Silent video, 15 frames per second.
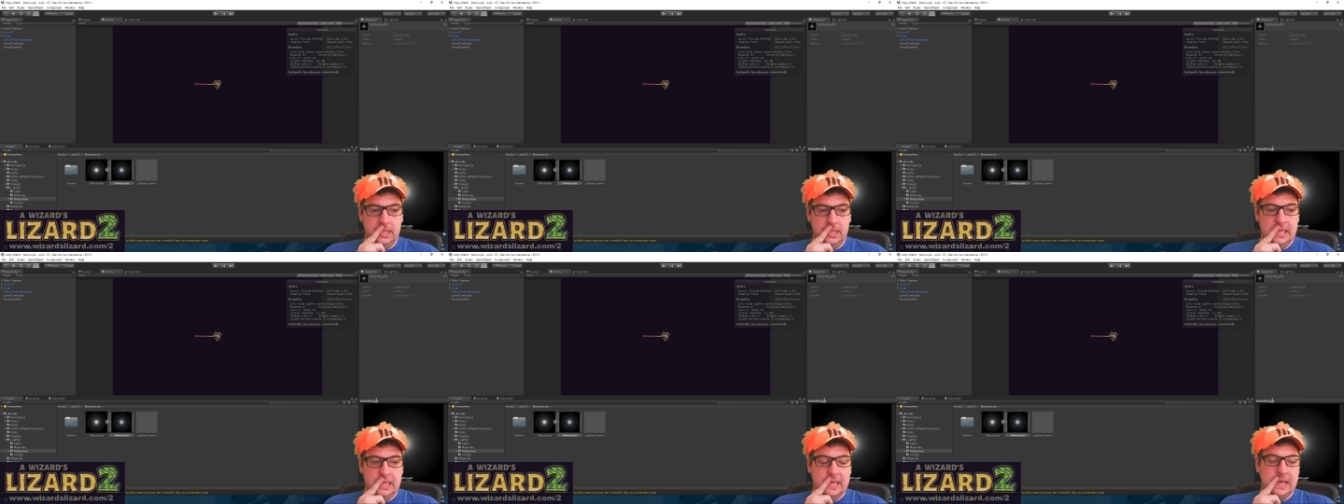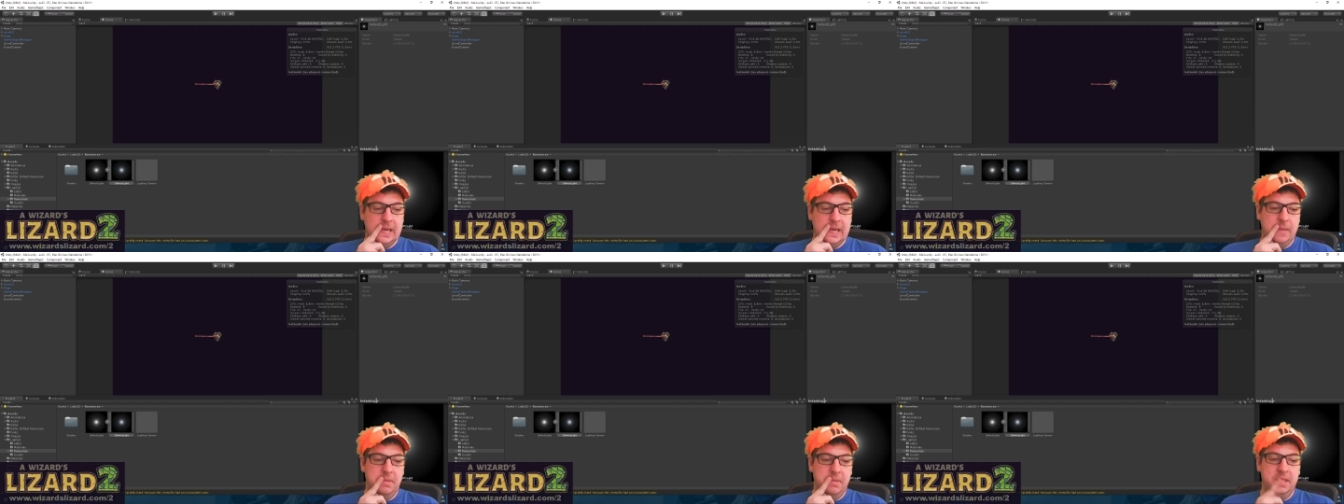
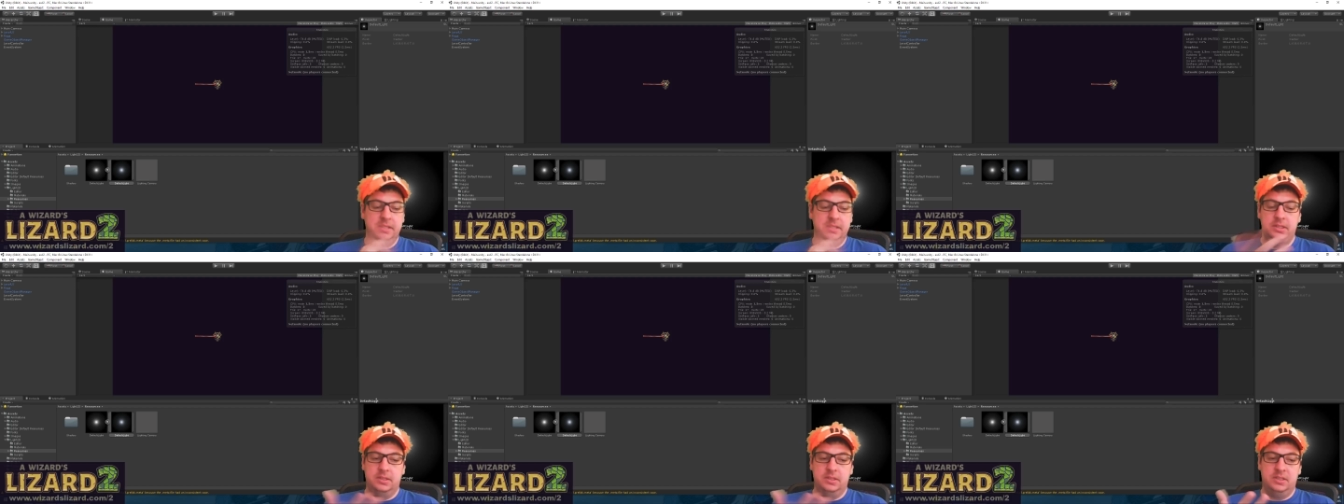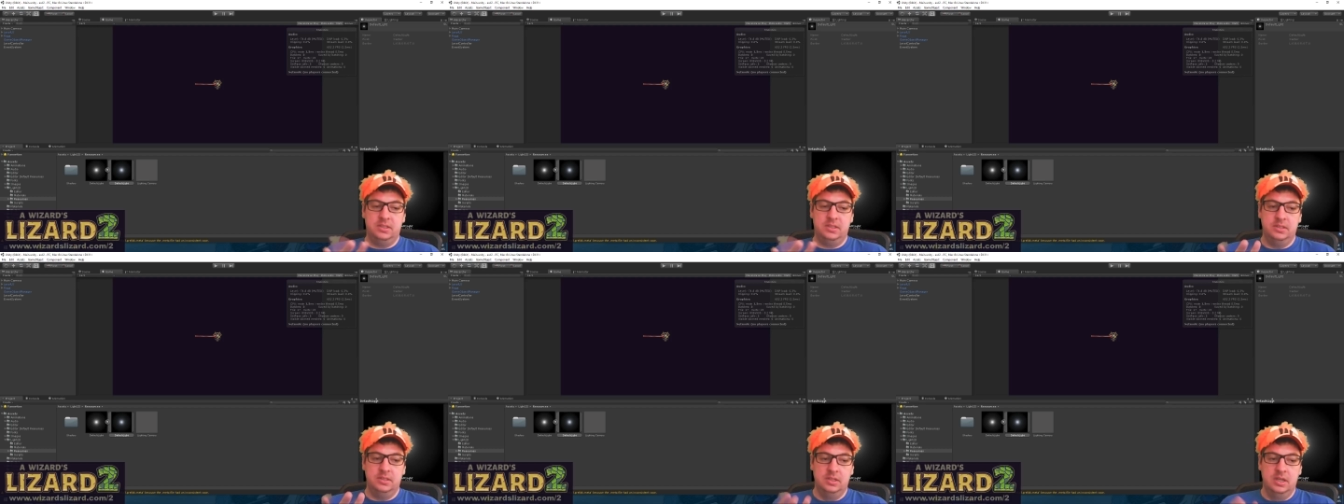And this
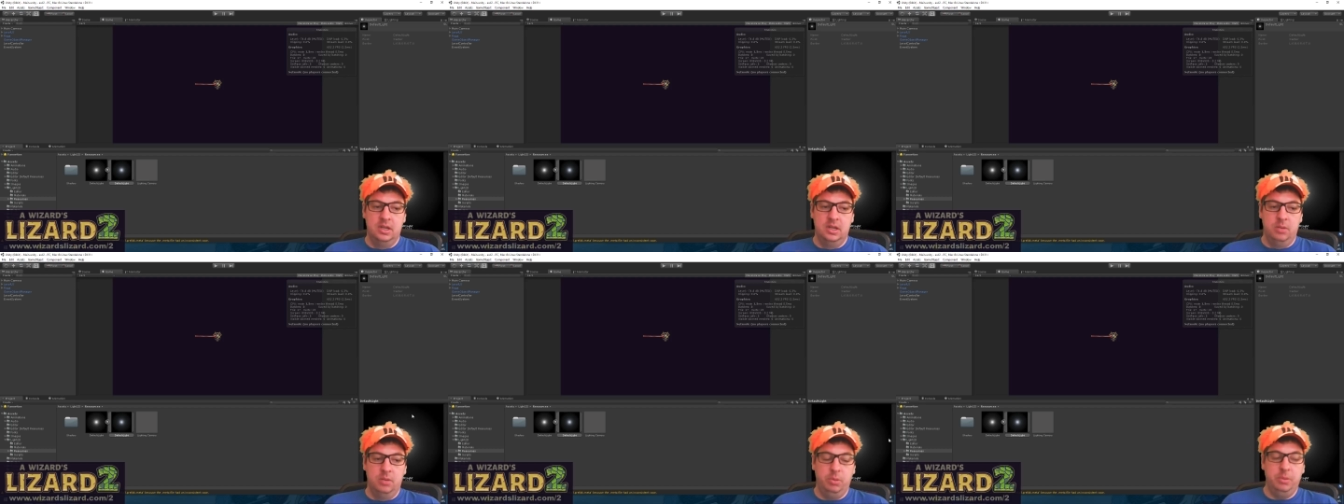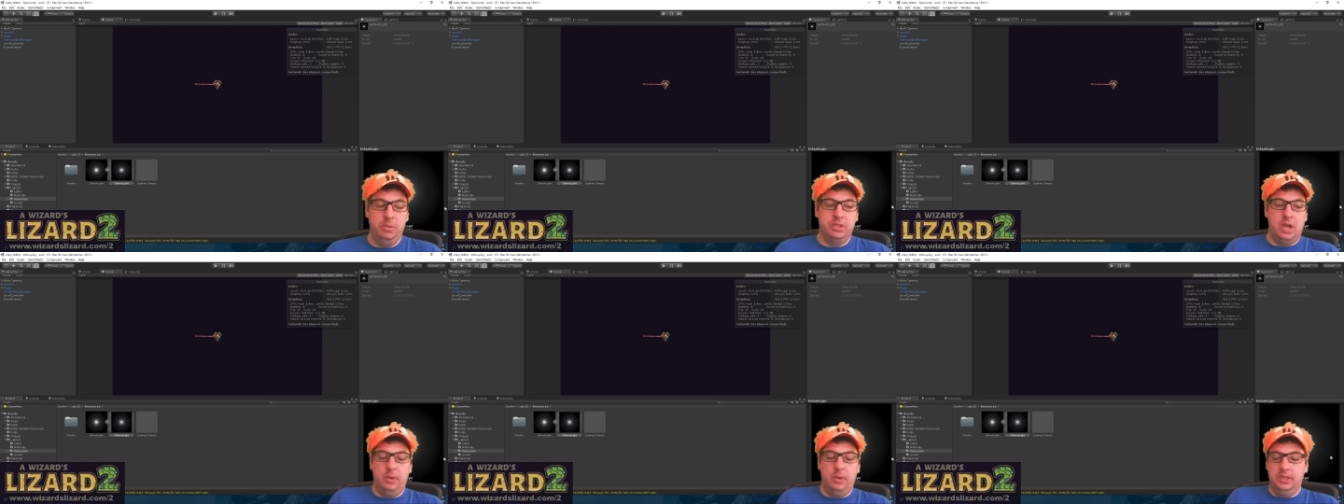is pretty much
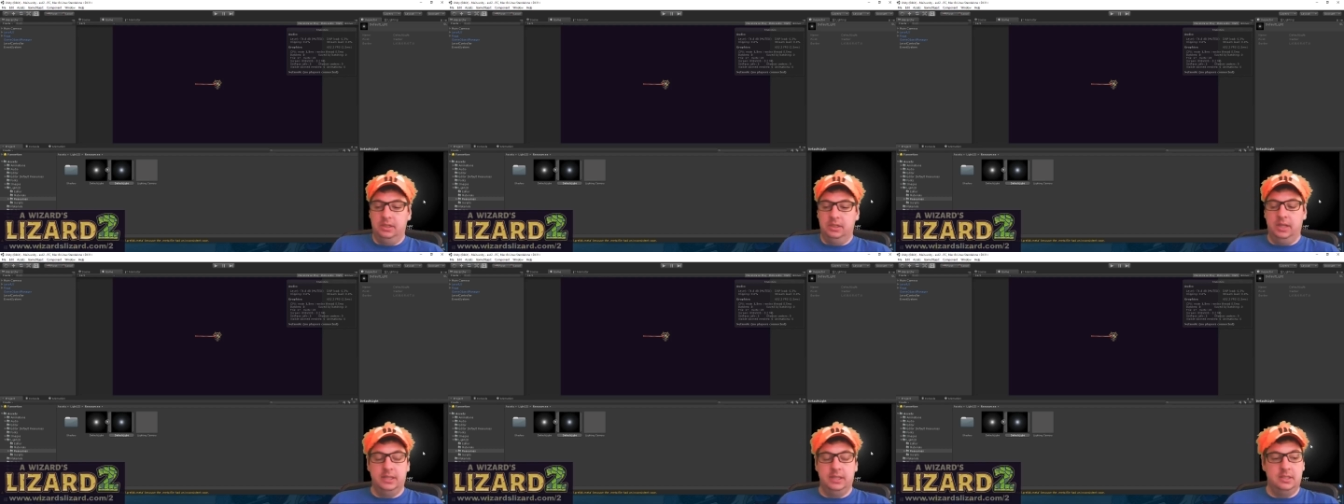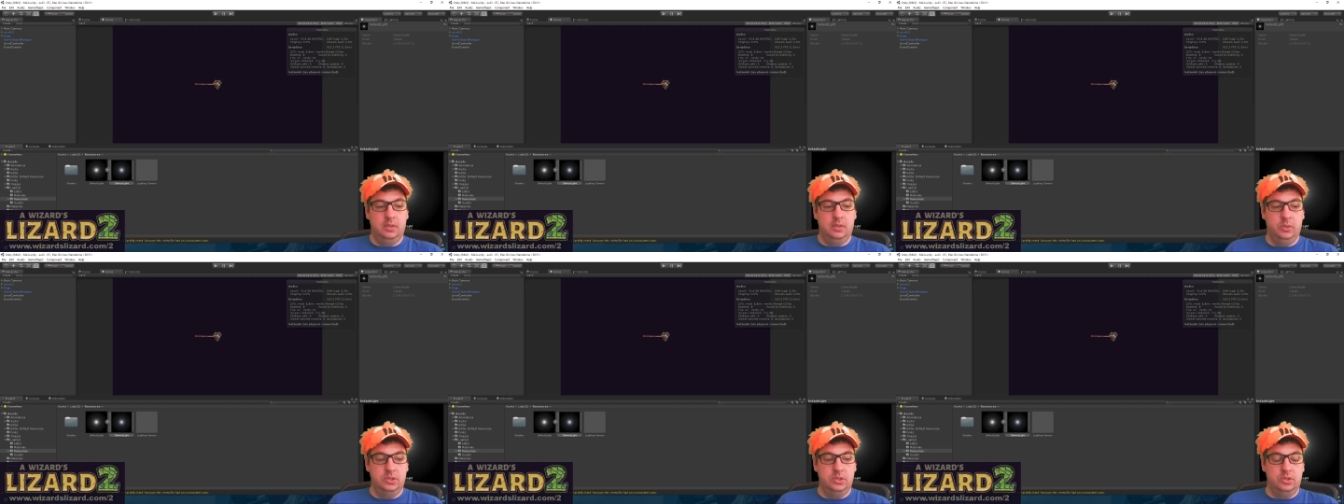how we did lights in the
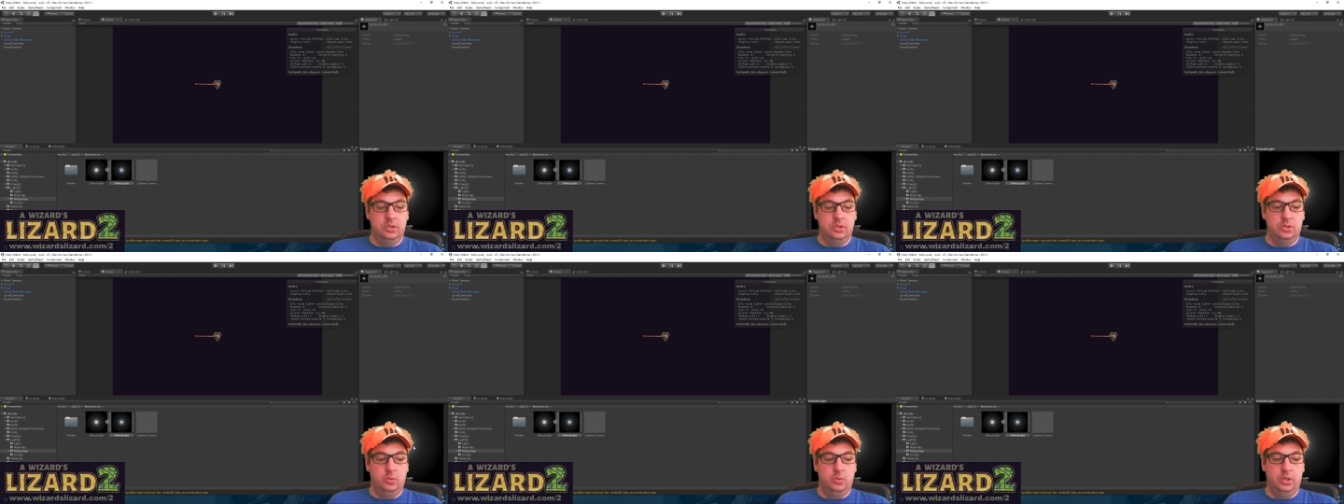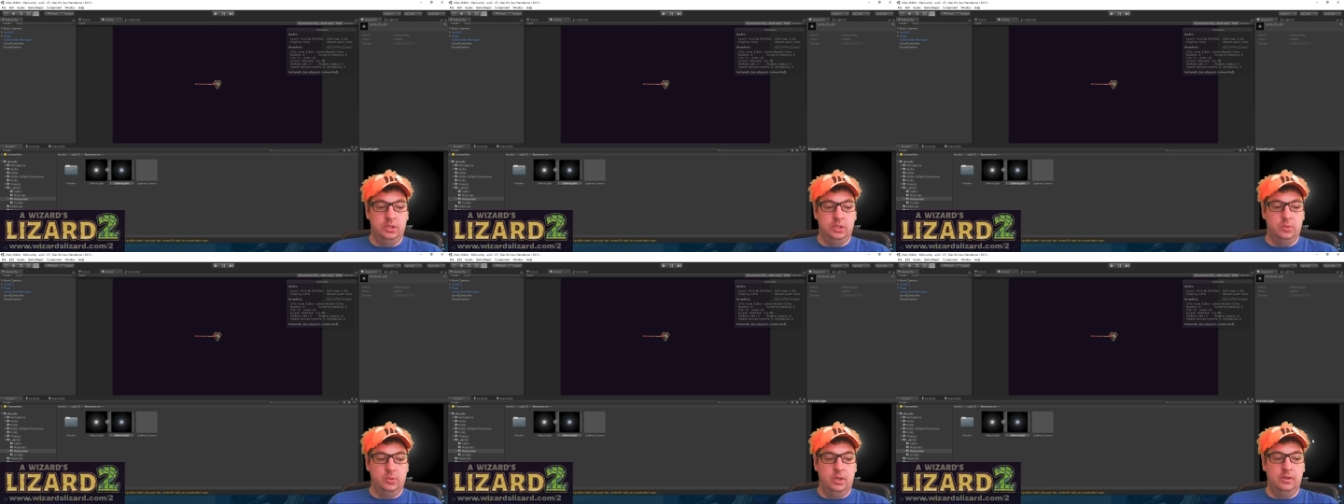Wizards Lizard 1 as
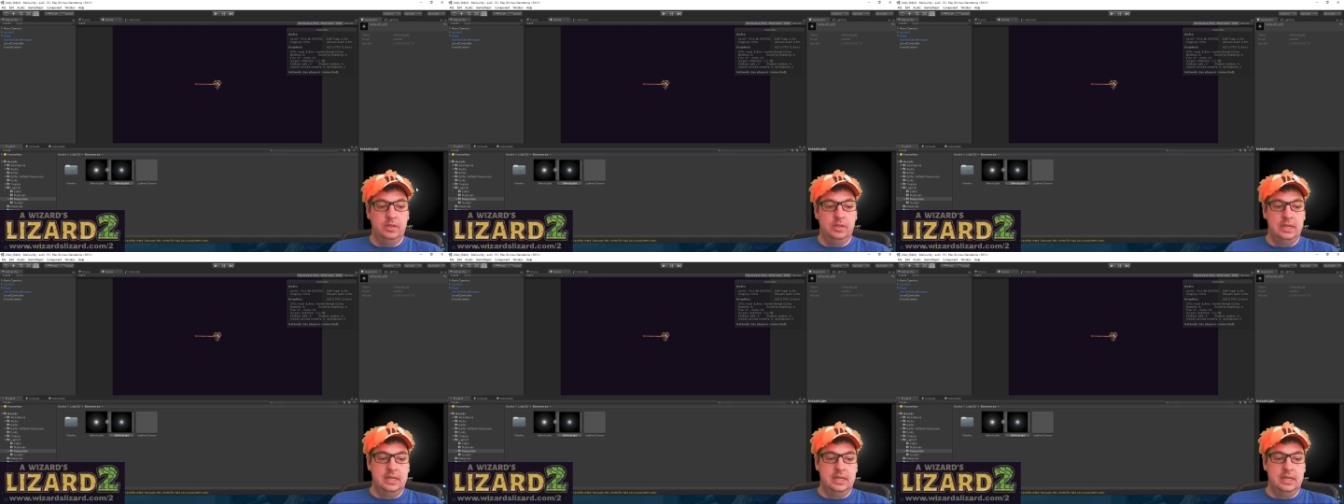well.